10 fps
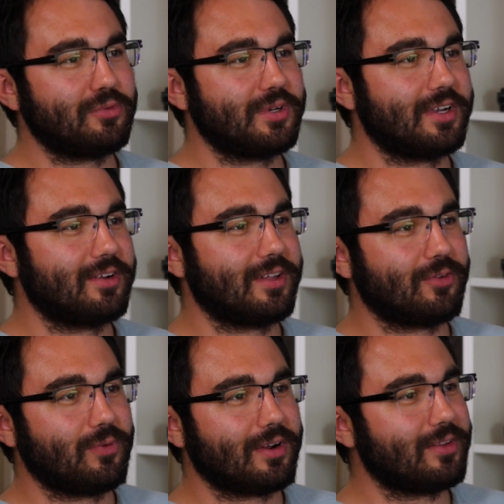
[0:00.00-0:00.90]
every day,
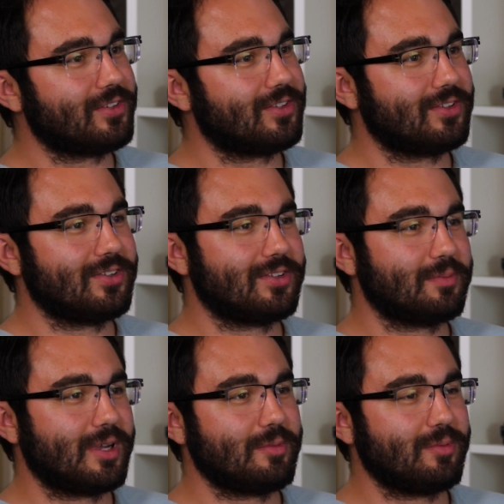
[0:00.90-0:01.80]
like when I listen to some
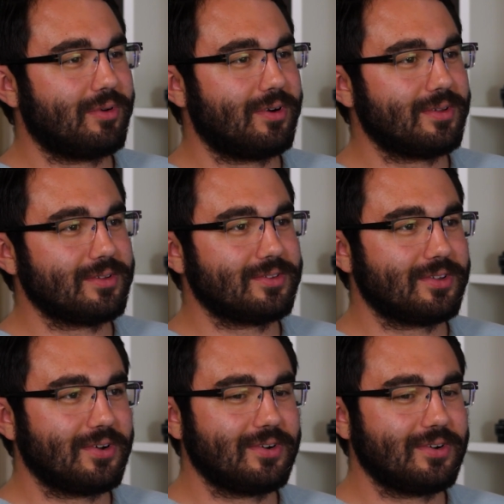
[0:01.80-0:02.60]
Tame Impala. So,